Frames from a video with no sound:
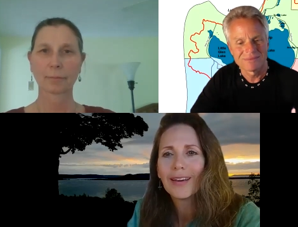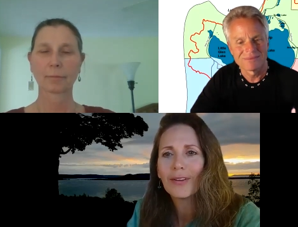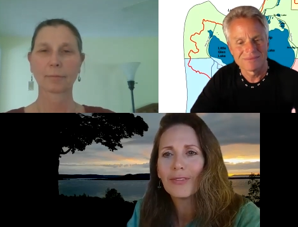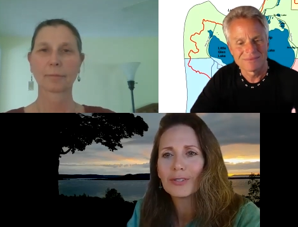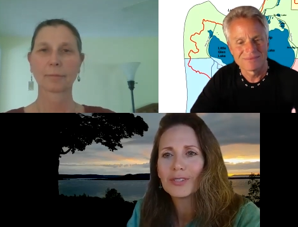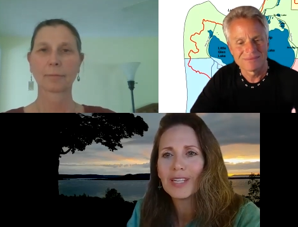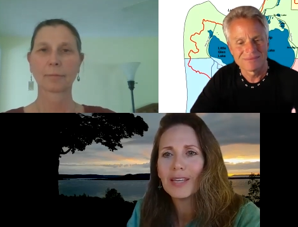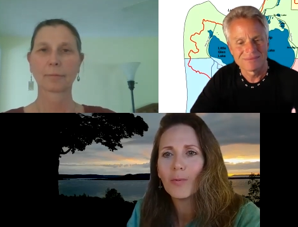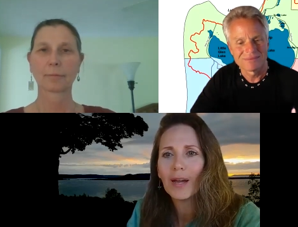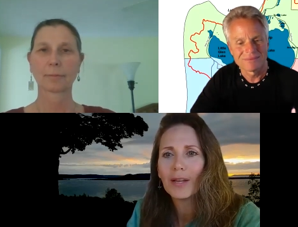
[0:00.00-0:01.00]
Speaker 1: Uh, they're
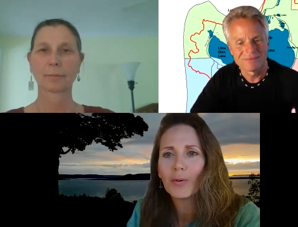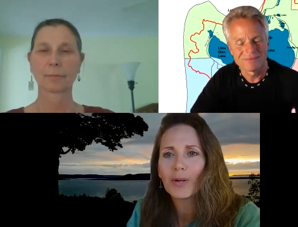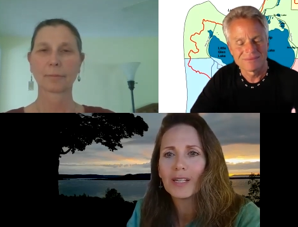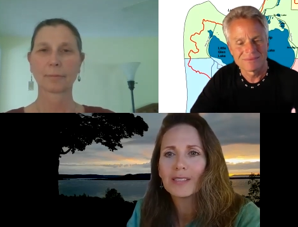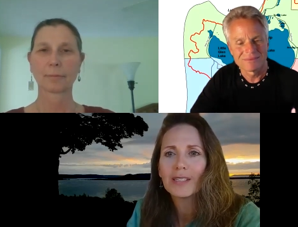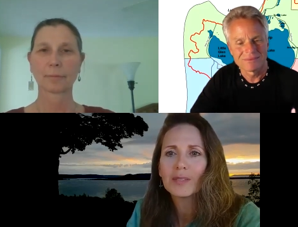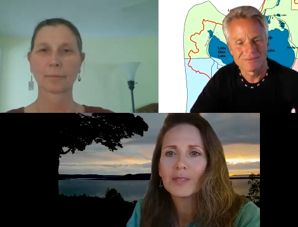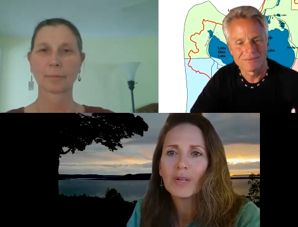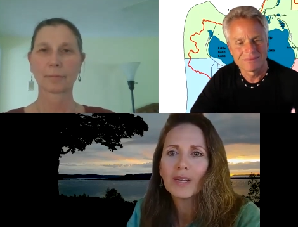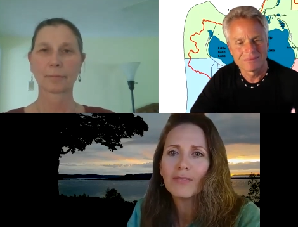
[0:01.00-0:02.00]
statewide ordinances,
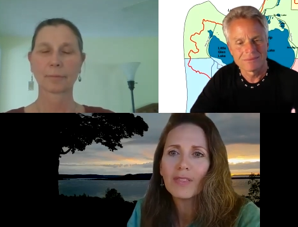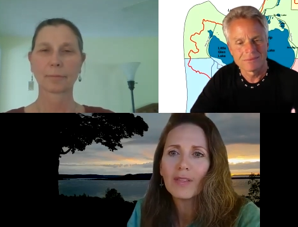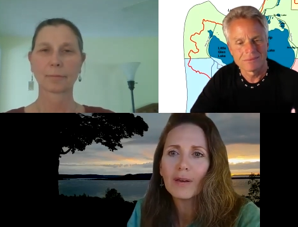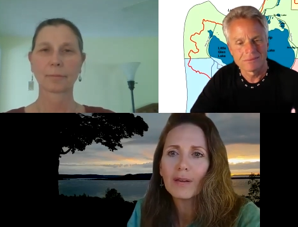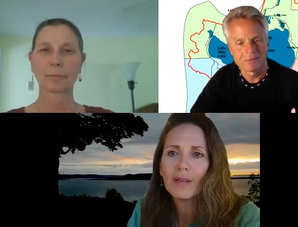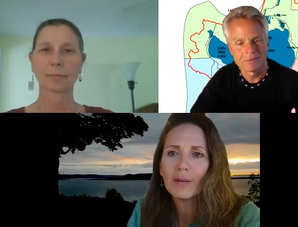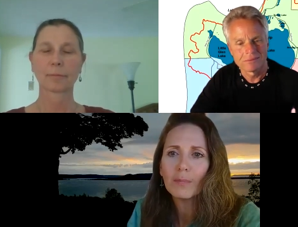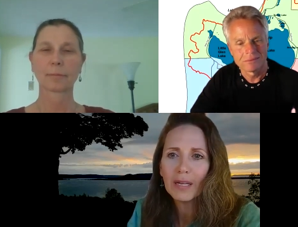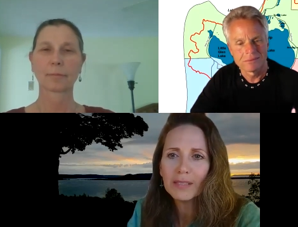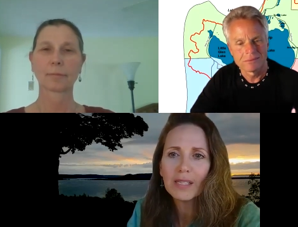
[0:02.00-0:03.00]
but even the in
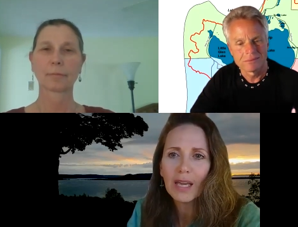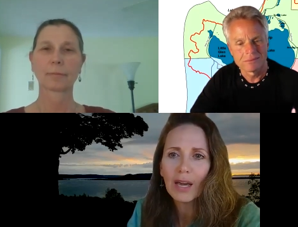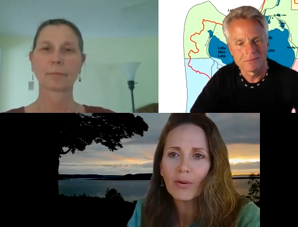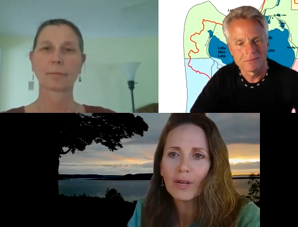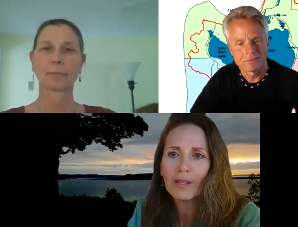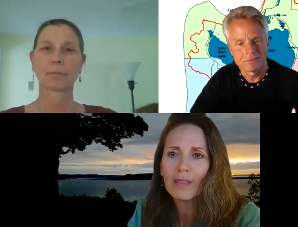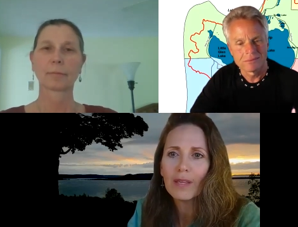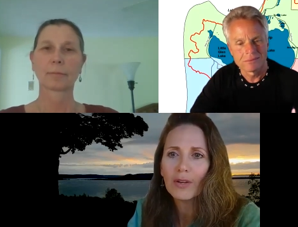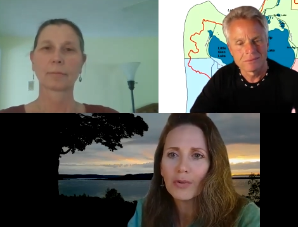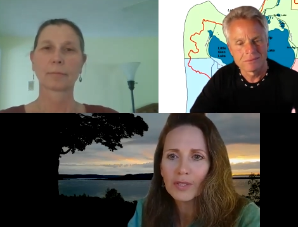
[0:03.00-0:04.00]
Benzie County,
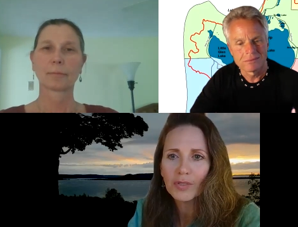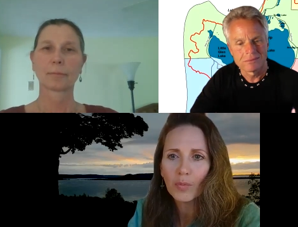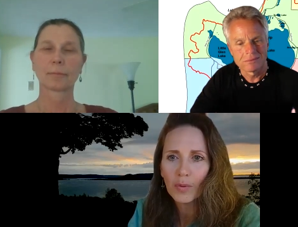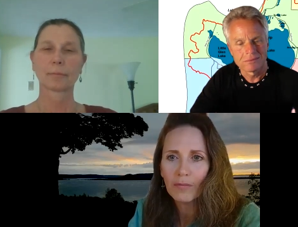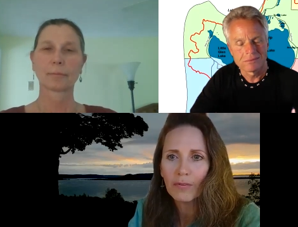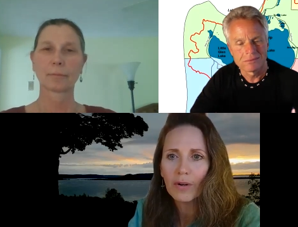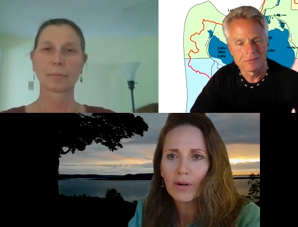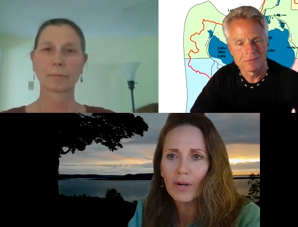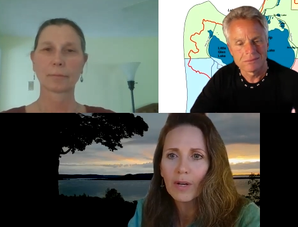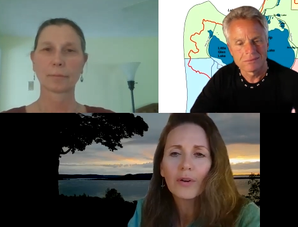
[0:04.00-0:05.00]
the Crystal
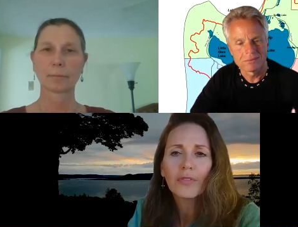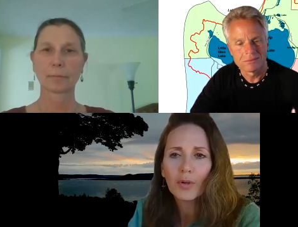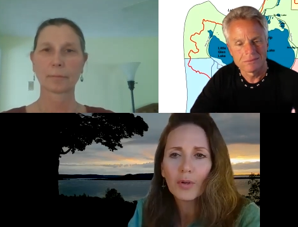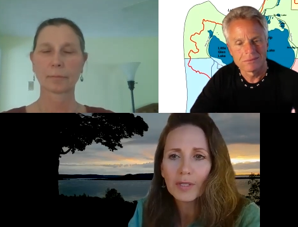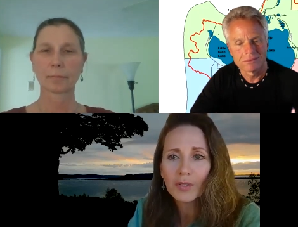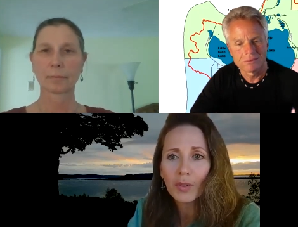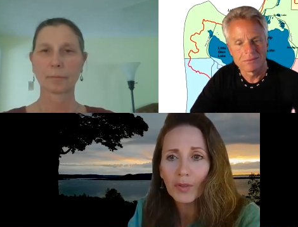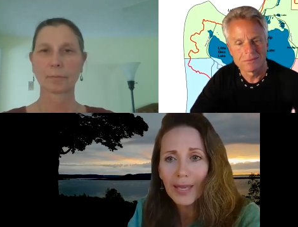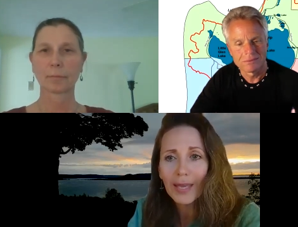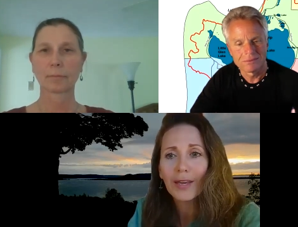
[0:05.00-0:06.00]
River or the Crystal
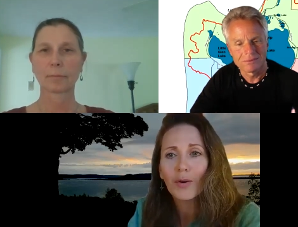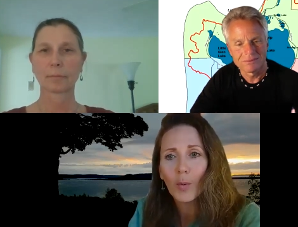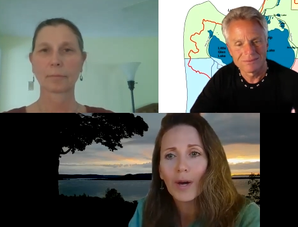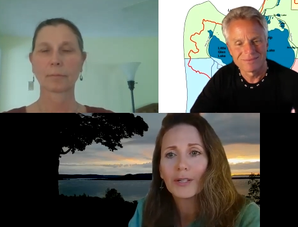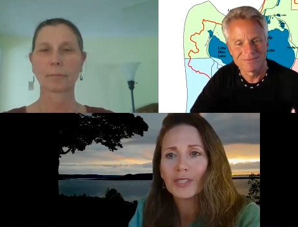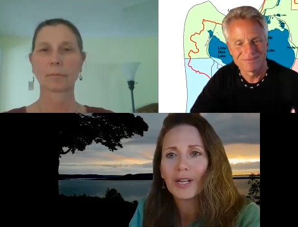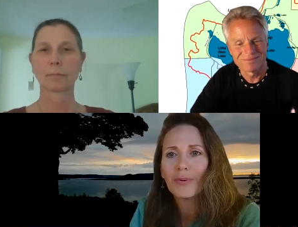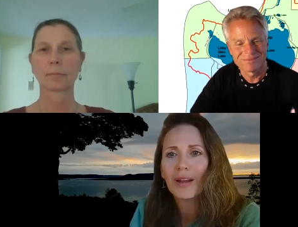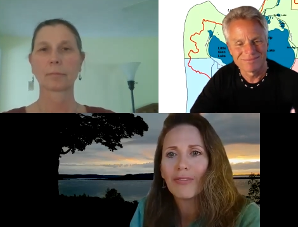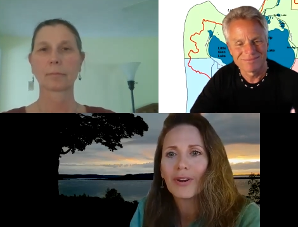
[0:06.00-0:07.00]
Lake watershed
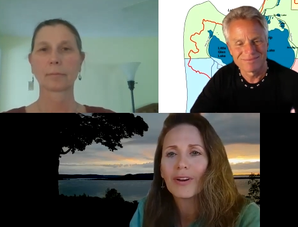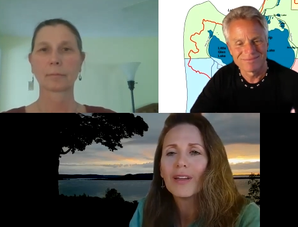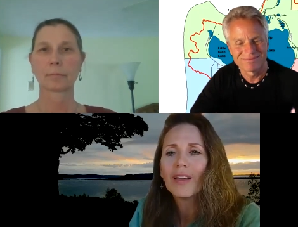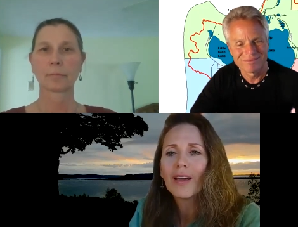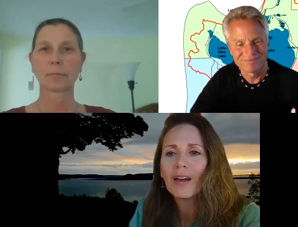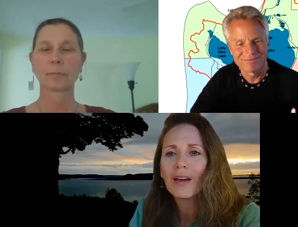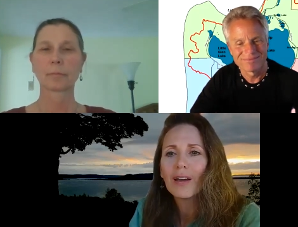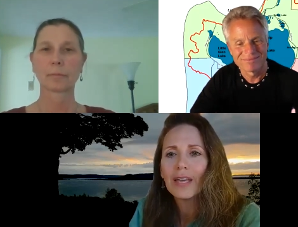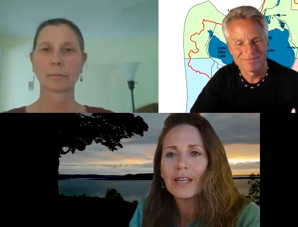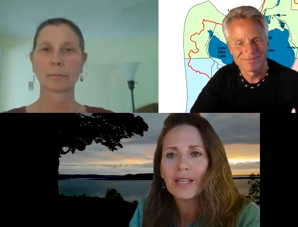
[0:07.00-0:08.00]
rather
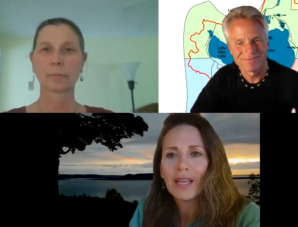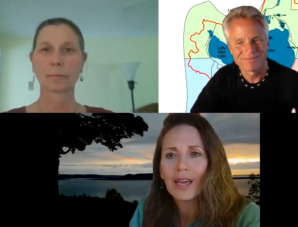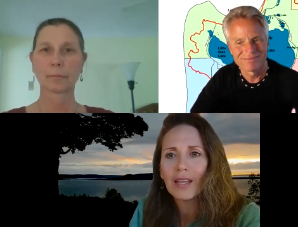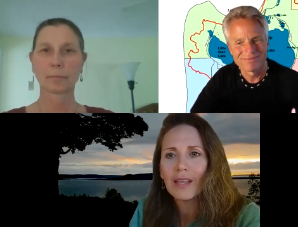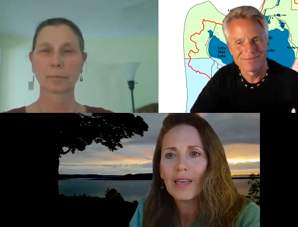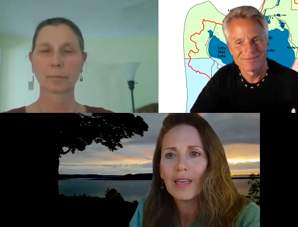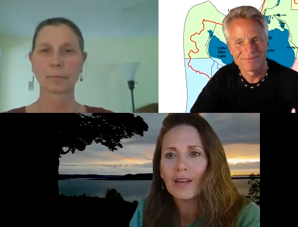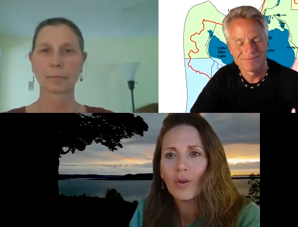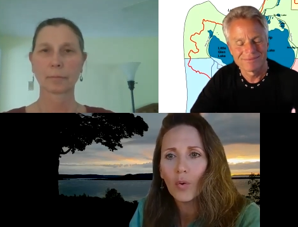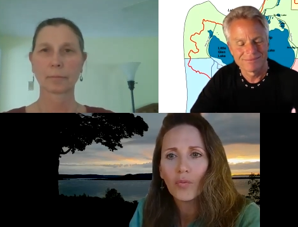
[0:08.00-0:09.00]
uh, has had
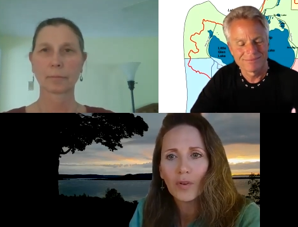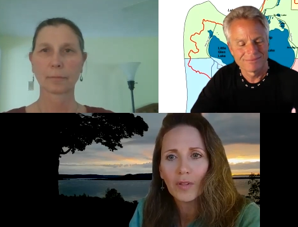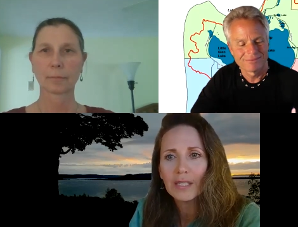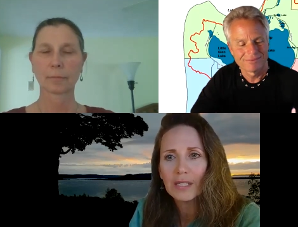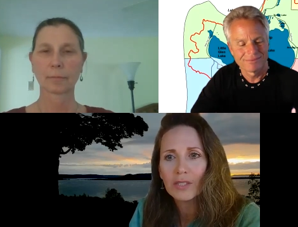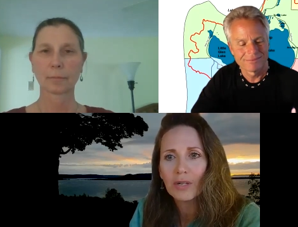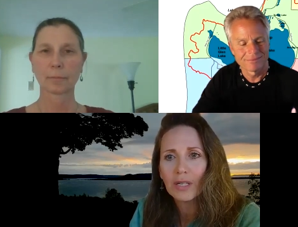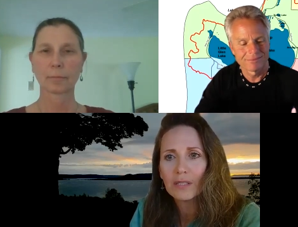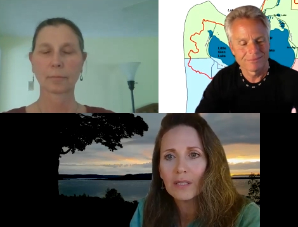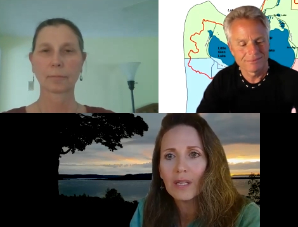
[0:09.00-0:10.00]
an overlay
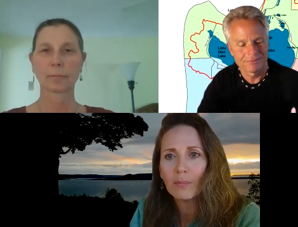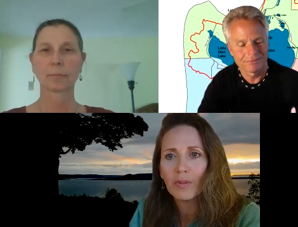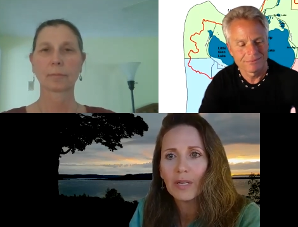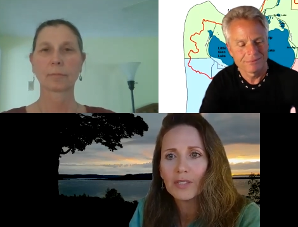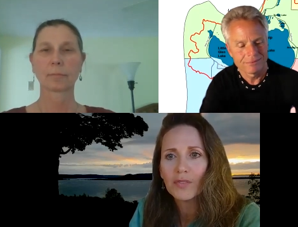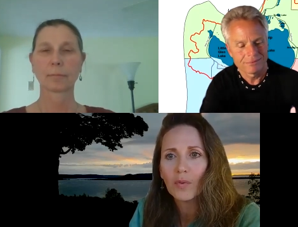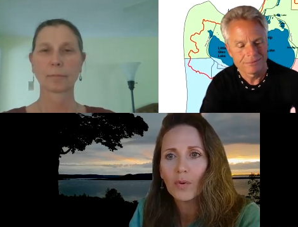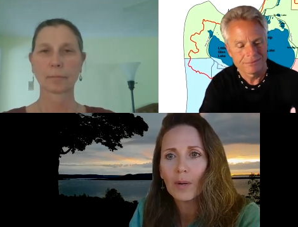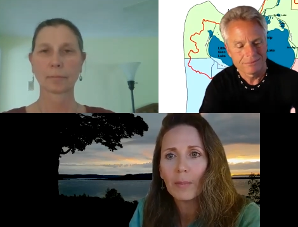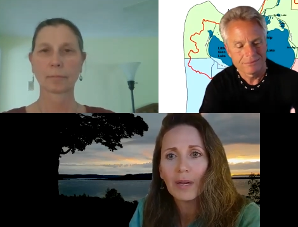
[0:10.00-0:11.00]
district in place
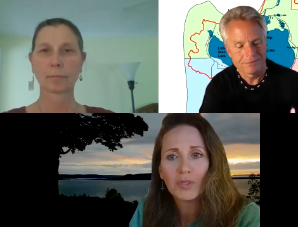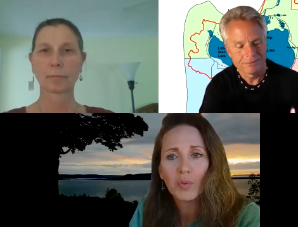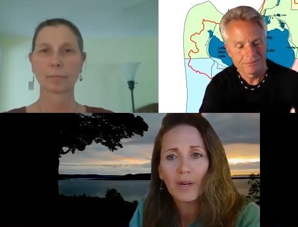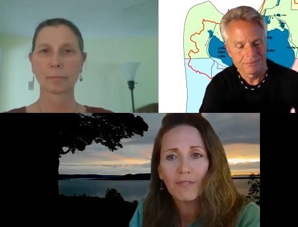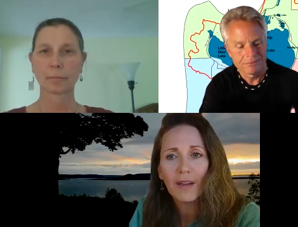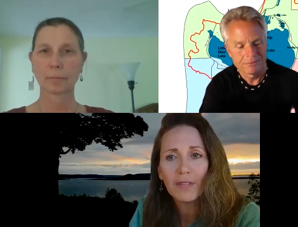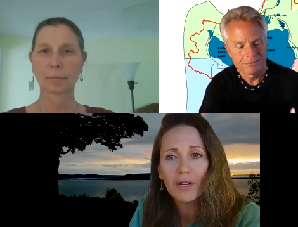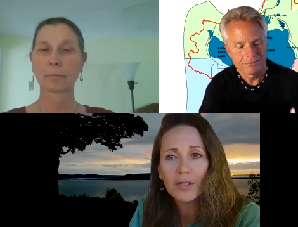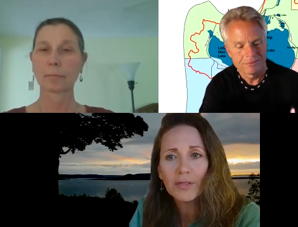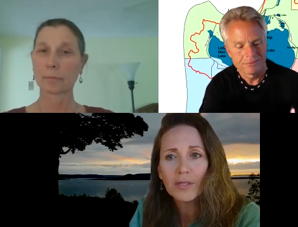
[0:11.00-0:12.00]
for about 25
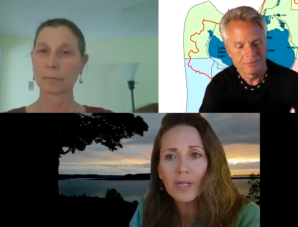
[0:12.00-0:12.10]
years,